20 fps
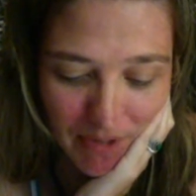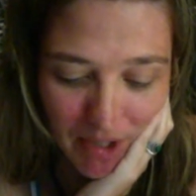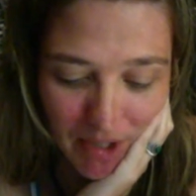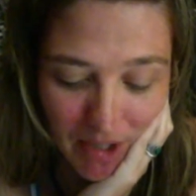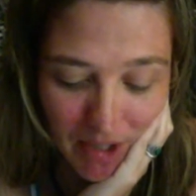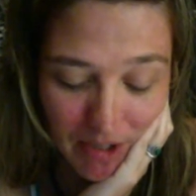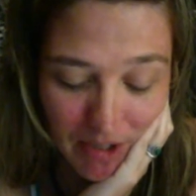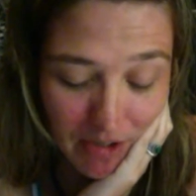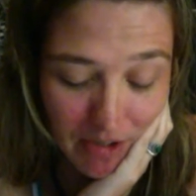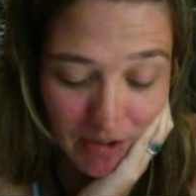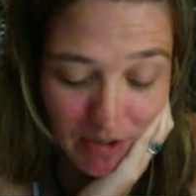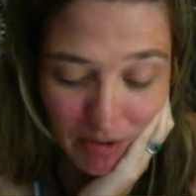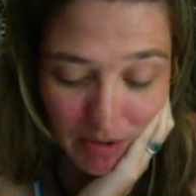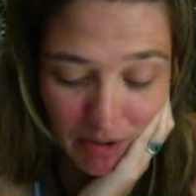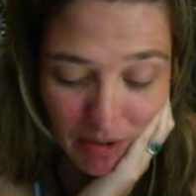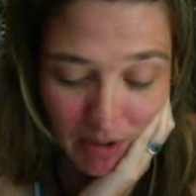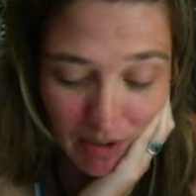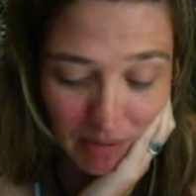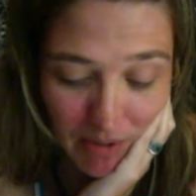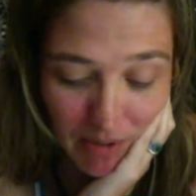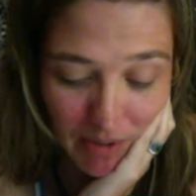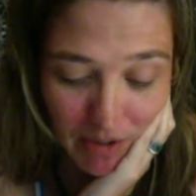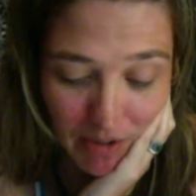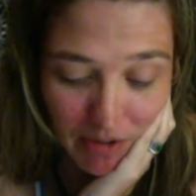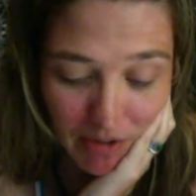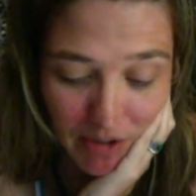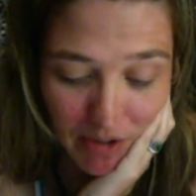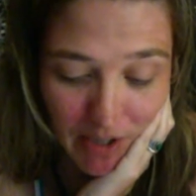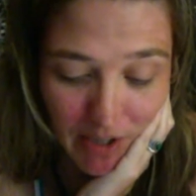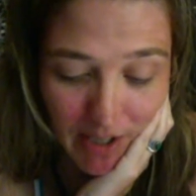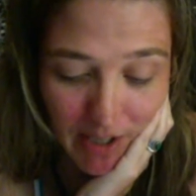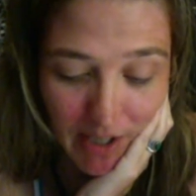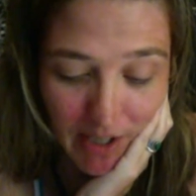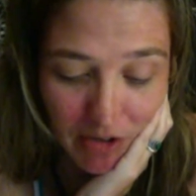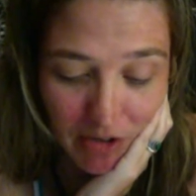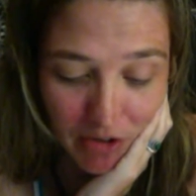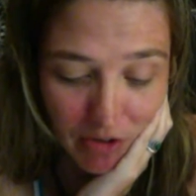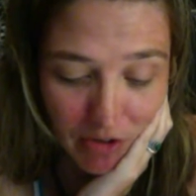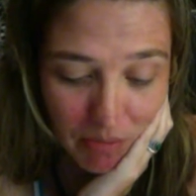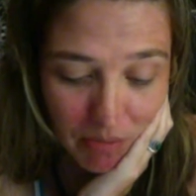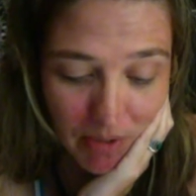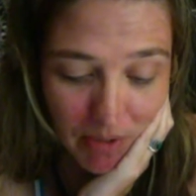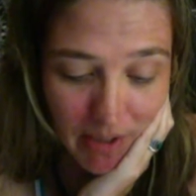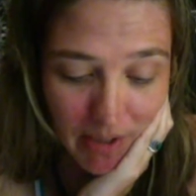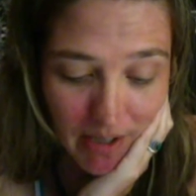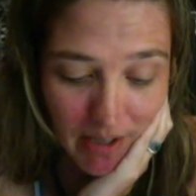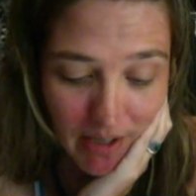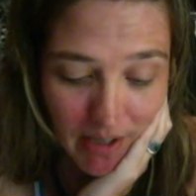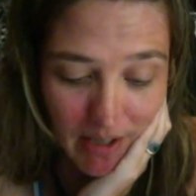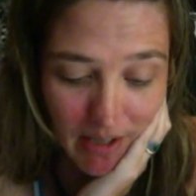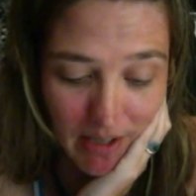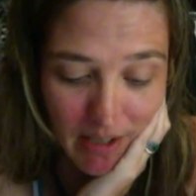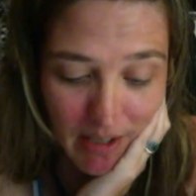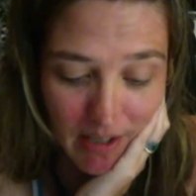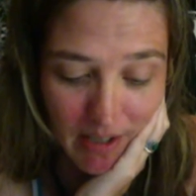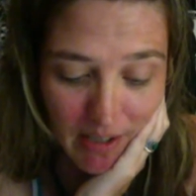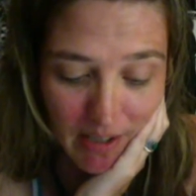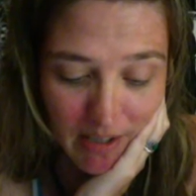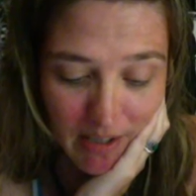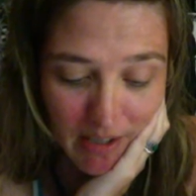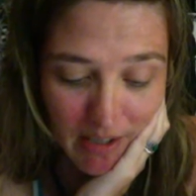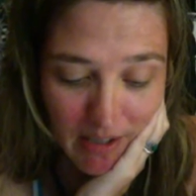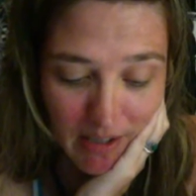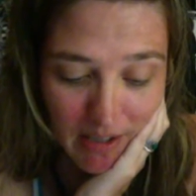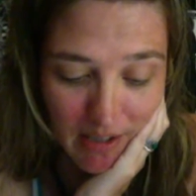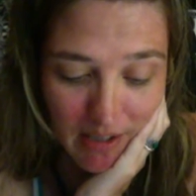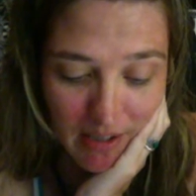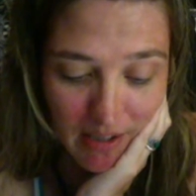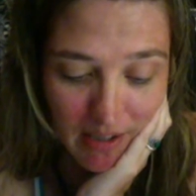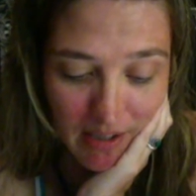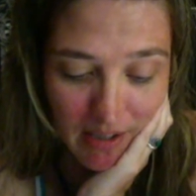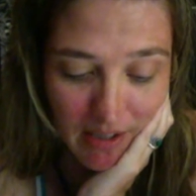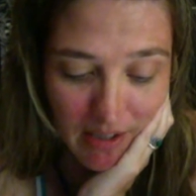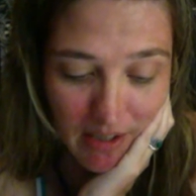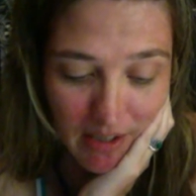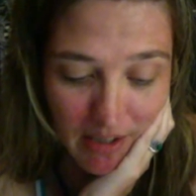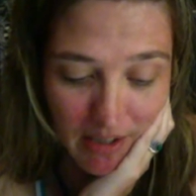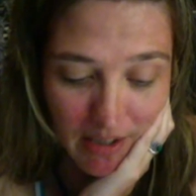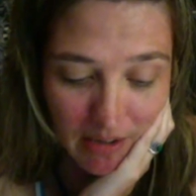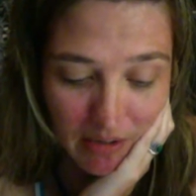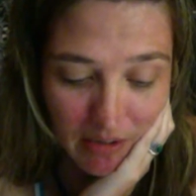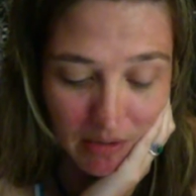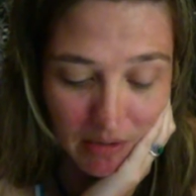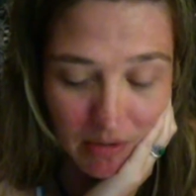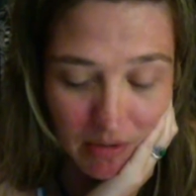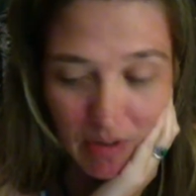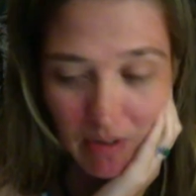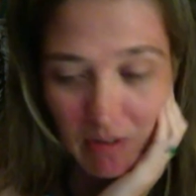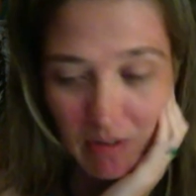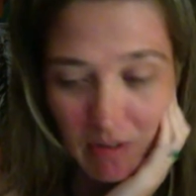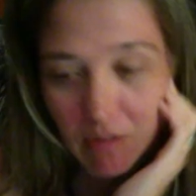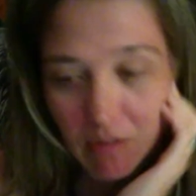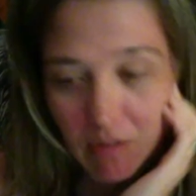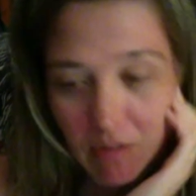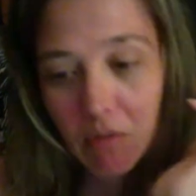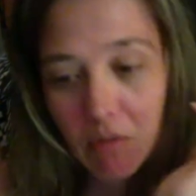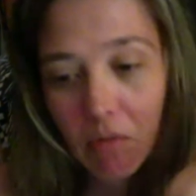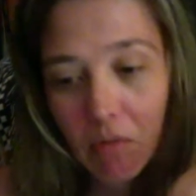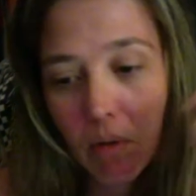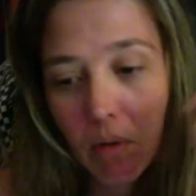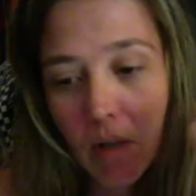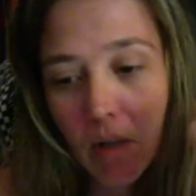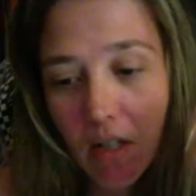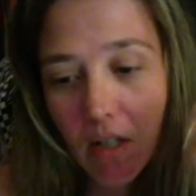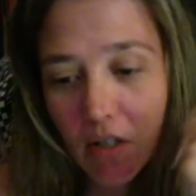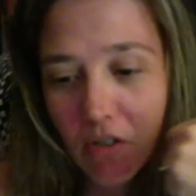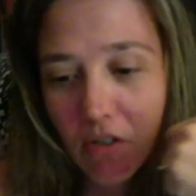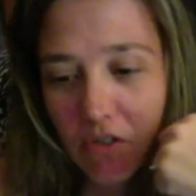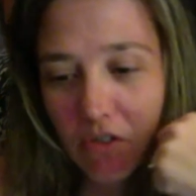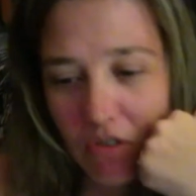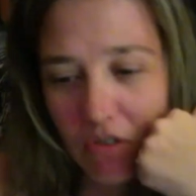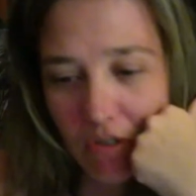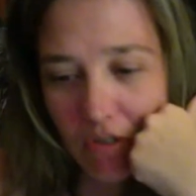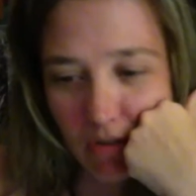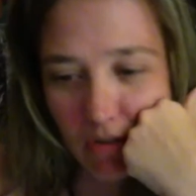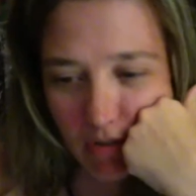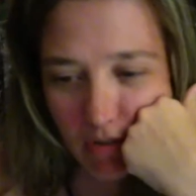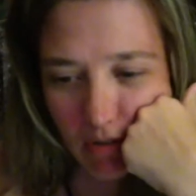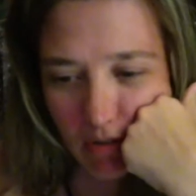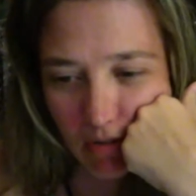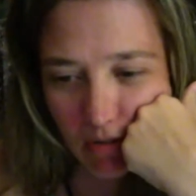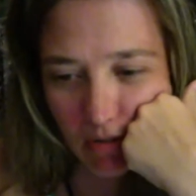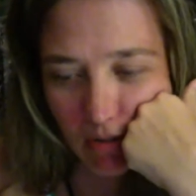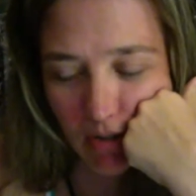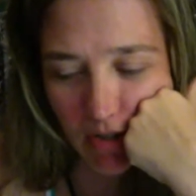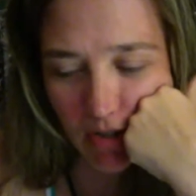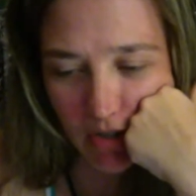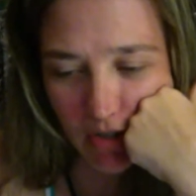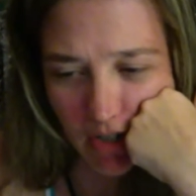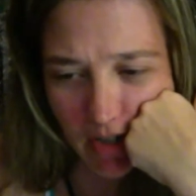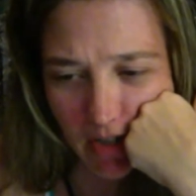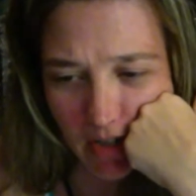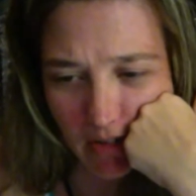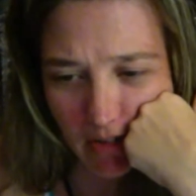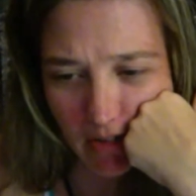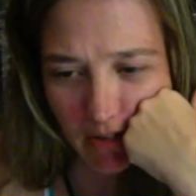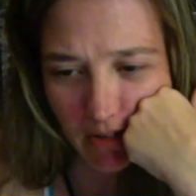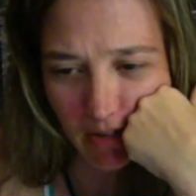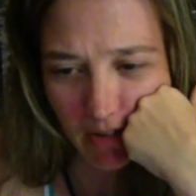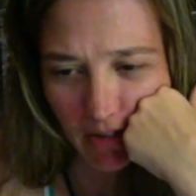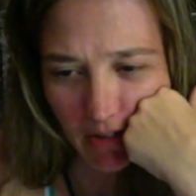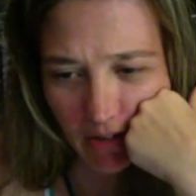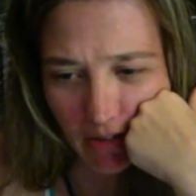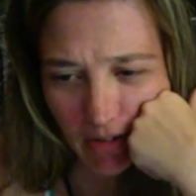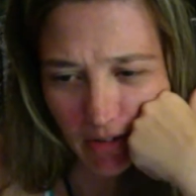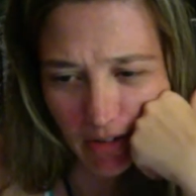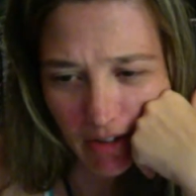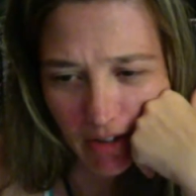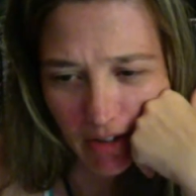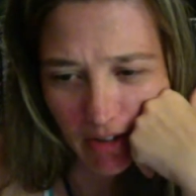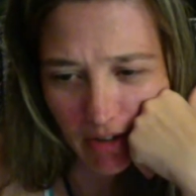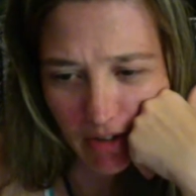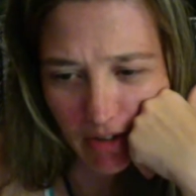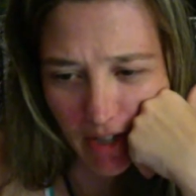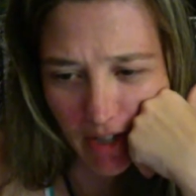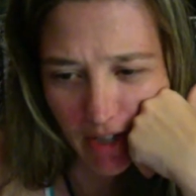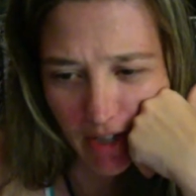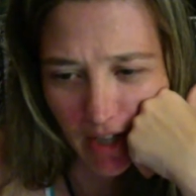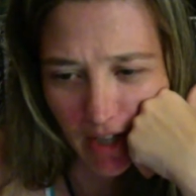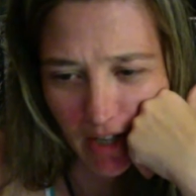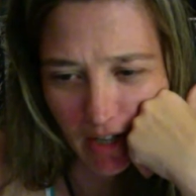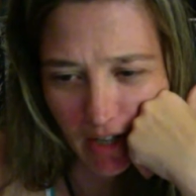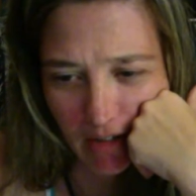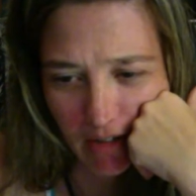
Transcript: just a regular teenager, but kind of like grunge, grungy. I don't know how you say that.